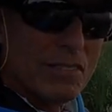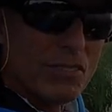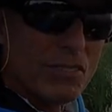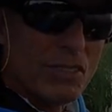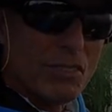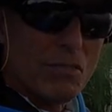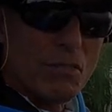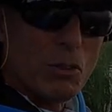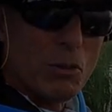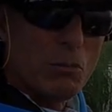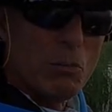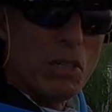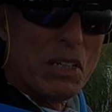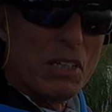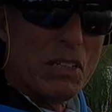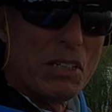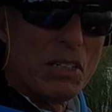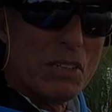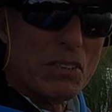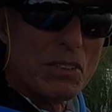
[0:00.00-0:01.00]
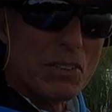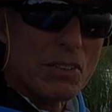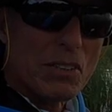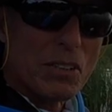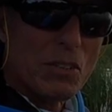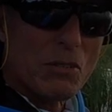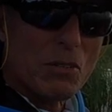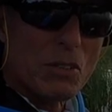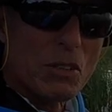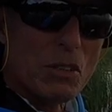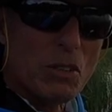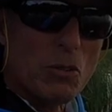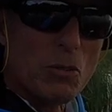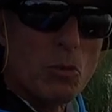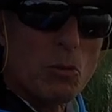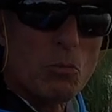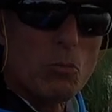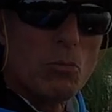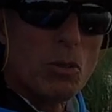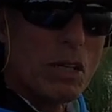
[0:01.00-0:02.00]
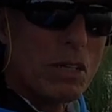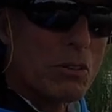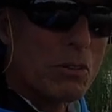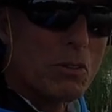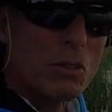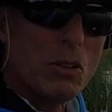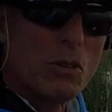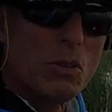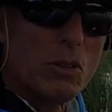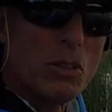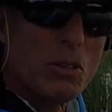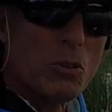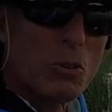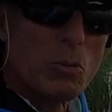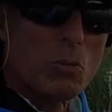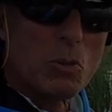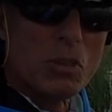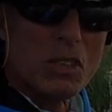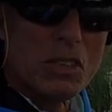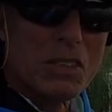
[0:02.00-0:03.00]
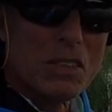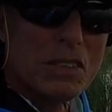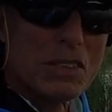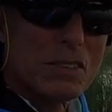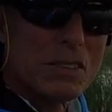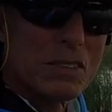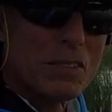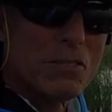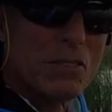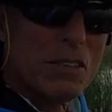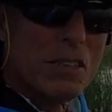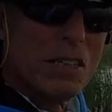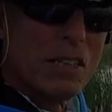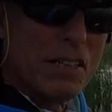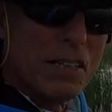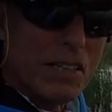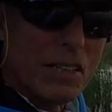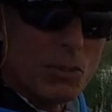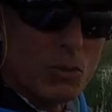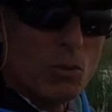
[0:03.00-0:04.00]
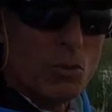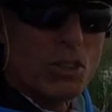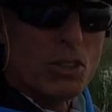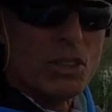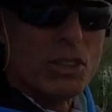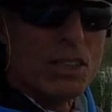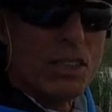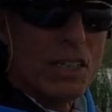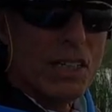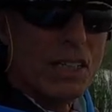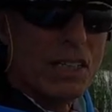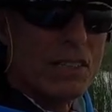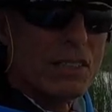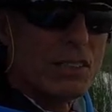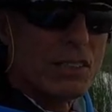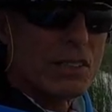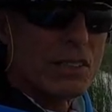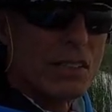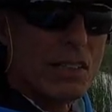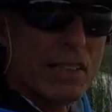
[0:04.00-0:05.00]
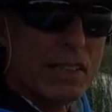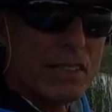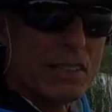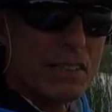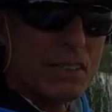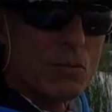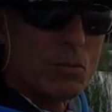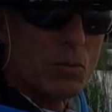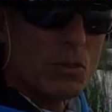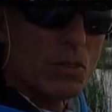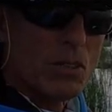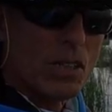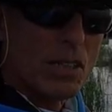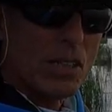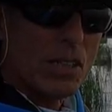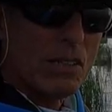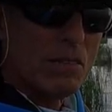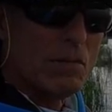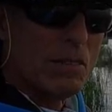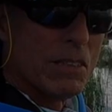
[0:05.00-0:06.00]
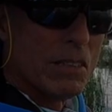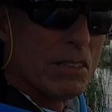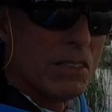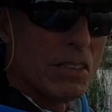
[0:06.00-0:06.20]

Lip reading: So I've never been here, so I don't know what normal is. So thanks for watching, guys. Like and subscribe.